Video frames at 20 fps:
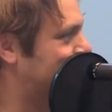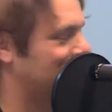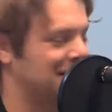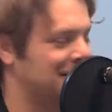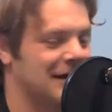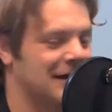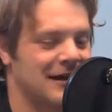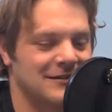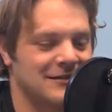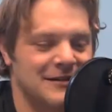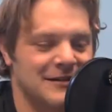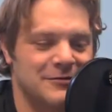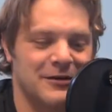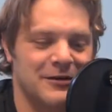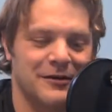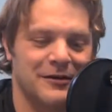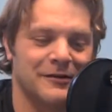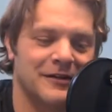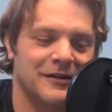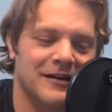podcast. He
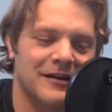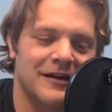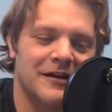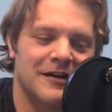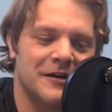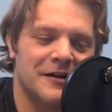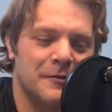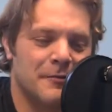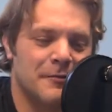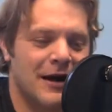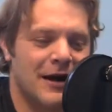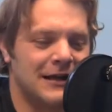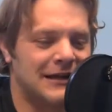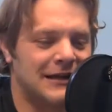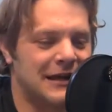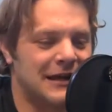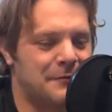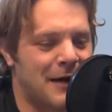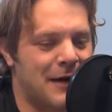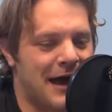wrote, "My
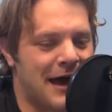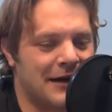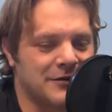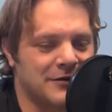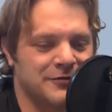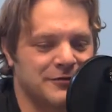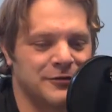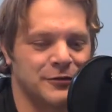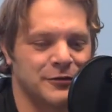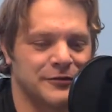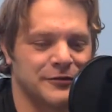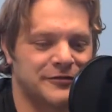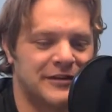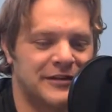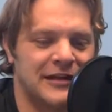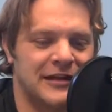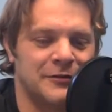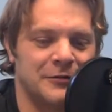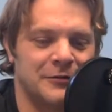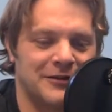gig bag is full of
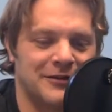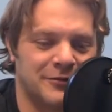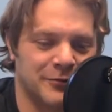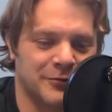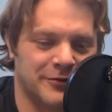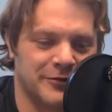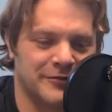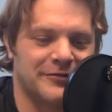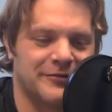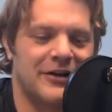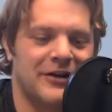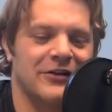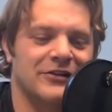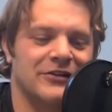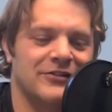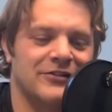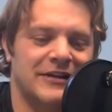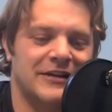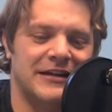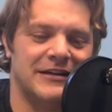tin whistles and
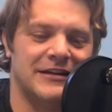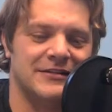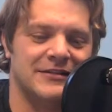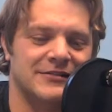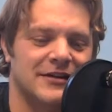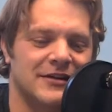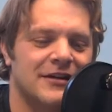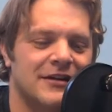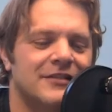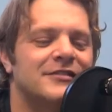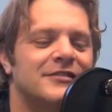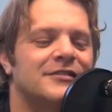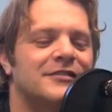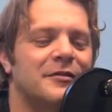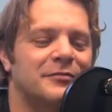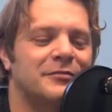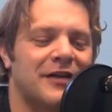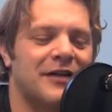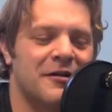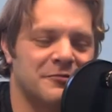various keys.
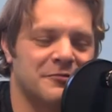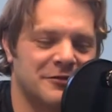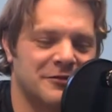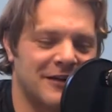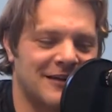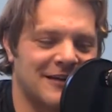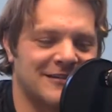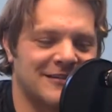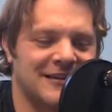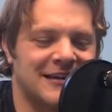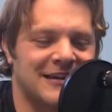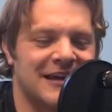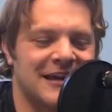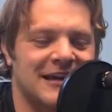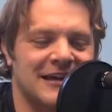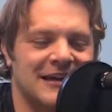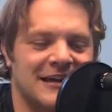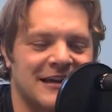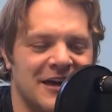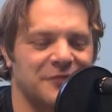Sometimes we like to
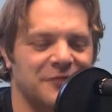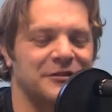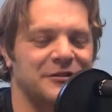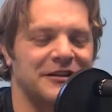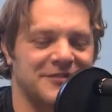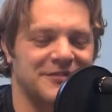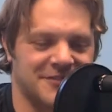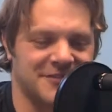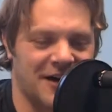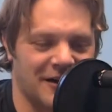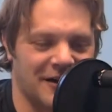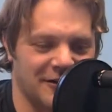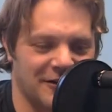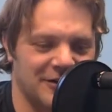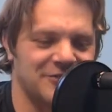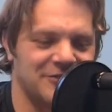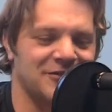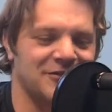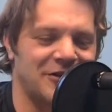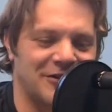kick it Celtic style
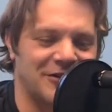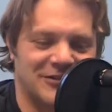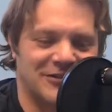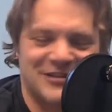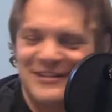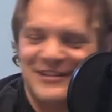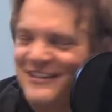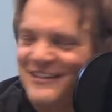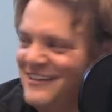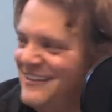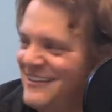at church."